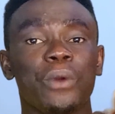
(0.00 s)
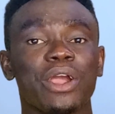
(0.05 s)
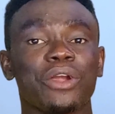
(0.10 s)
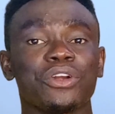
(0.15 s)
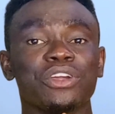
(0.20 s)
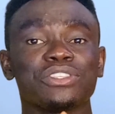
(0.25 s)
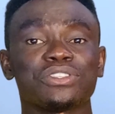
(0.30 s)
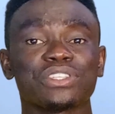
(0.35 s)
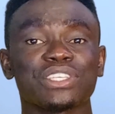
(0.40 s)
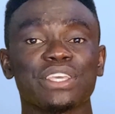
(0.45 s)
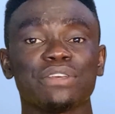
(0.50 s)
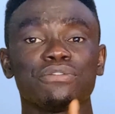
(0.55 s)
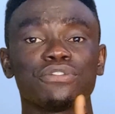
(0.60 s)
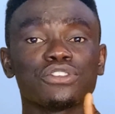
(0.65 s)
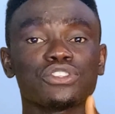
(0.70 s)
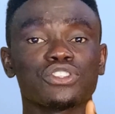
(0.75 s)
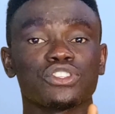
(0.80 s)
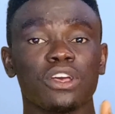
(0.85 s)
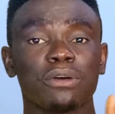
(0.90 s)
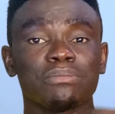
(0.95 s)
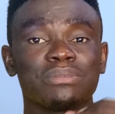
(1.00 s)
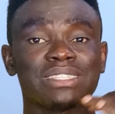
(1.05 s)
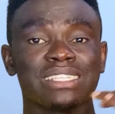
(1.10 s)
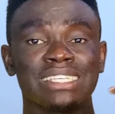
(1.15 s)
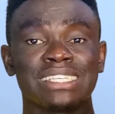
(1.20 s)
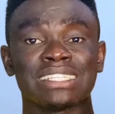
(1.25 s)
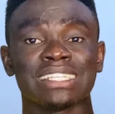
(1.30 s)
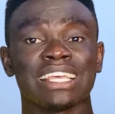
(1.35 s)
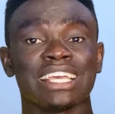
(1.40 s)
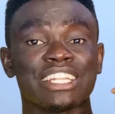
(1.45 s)
we're going to give you
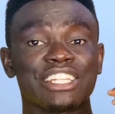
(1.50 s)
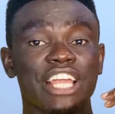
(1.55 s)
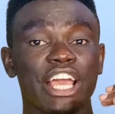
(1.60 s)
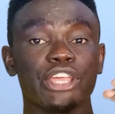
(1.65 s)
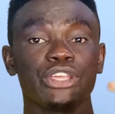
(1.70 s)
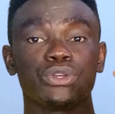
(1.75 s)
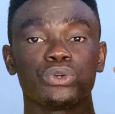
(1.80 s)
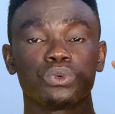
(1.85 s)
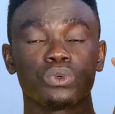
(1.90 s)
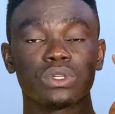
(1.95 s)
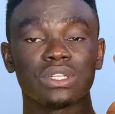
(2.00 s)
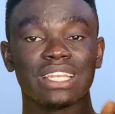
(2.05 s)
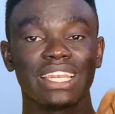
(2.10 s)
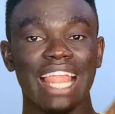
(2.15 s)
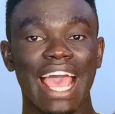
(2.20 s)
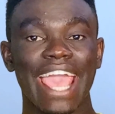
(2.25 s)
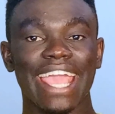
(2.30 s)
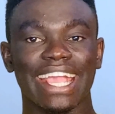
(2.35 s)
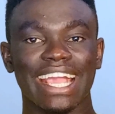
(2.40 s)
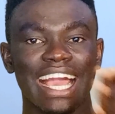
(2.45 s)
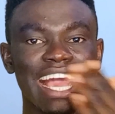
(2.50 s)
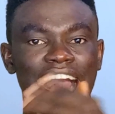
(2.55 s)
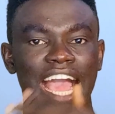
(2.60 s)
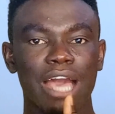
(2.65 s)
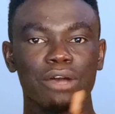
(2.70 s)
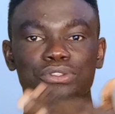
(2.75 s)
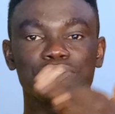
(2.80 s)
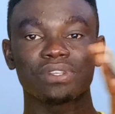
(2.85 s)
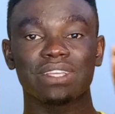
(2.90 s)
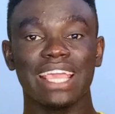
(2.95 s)
something that you would like, and
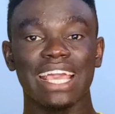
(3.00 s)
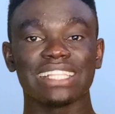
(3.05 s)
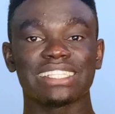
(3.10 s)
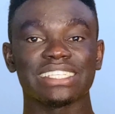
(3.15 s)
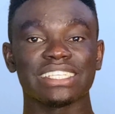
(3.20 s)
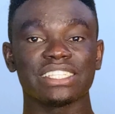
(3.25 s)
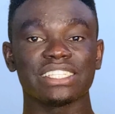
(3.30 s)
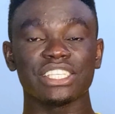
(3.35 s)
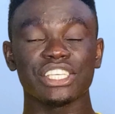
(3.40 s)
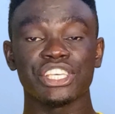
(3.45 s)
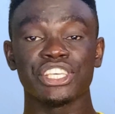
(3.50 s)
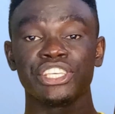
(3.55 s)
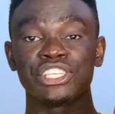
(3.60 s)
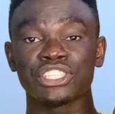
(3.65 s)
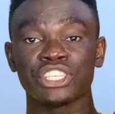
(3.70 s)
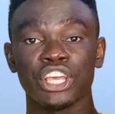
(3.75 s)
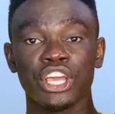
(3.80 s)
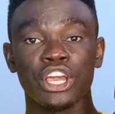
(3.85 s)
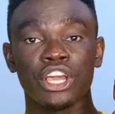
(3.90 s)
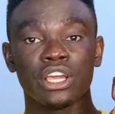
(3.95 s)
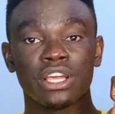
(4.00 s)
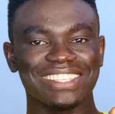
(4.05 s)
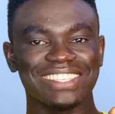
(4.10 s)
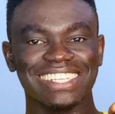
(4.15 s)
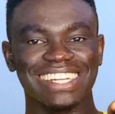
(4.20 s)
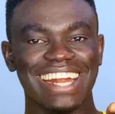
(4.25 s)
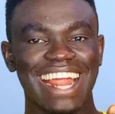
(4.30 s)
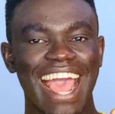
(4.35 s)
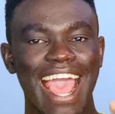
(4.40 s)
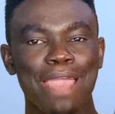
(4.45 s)
how to get it is
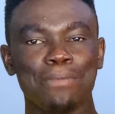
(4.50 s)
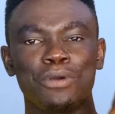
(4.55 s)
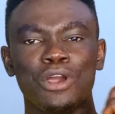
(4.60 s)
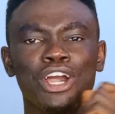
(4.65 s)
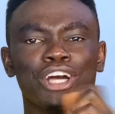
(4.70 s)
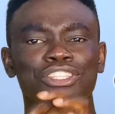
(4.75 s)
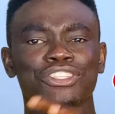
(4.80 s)
subscribe,